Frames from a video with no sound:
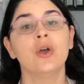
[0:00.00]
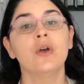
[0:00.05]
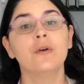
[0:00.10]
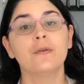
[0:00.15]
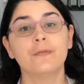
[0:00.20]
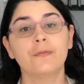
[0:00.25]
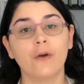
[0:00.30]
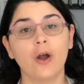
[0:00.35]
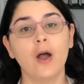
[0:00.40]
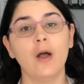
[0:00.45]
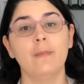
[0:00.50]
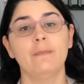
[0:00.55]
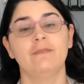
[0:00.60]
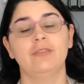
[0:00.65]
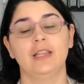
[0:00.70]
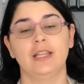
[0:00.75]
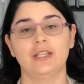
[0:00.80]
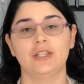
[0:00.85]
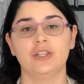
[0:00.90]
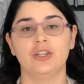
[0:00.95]
from
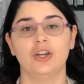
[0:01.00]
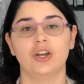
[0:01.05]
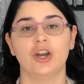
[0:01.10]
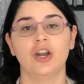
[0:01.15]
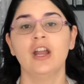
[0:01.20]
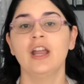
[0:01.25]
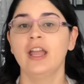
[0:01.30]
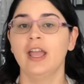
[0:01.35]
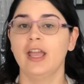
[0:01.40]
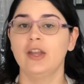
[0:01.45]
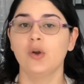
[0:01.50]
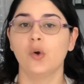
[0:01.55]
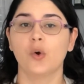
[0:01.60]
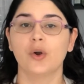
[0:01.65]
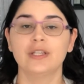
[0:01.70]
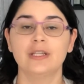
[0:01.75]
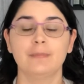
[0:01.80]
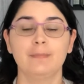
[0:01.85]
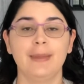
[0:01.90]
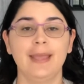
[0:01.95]
Flixier in
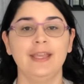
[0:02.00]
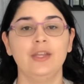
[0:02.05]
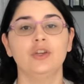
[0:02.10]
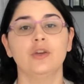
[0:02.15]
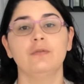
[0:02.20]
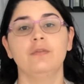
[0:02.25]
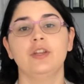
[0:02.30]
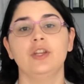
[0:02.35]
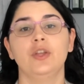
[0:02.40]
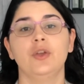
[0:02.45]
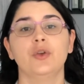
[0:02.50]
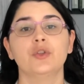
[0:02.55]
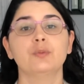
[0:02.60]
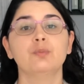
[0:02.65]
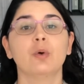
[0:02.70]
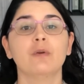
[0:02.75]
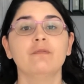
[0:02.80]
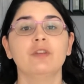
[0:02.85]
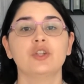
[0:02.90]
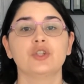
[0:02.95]
order to make your videos
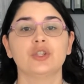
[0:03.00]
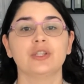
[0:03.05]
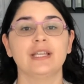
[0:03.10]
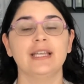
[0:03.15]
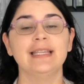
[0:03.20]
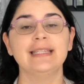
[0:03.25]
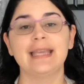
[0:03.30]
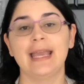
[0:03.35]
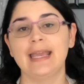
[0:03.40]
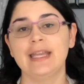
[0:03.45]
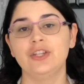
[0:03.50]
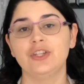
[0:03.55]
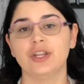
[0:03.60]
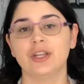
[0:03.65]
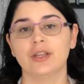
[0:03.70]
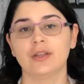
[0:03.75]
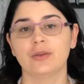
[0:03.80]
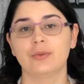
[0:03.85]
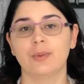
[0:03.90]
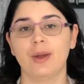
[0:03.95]
more visually
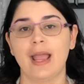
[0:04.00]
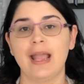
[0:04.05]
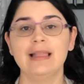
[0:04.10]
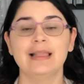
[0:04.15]
engaging, right?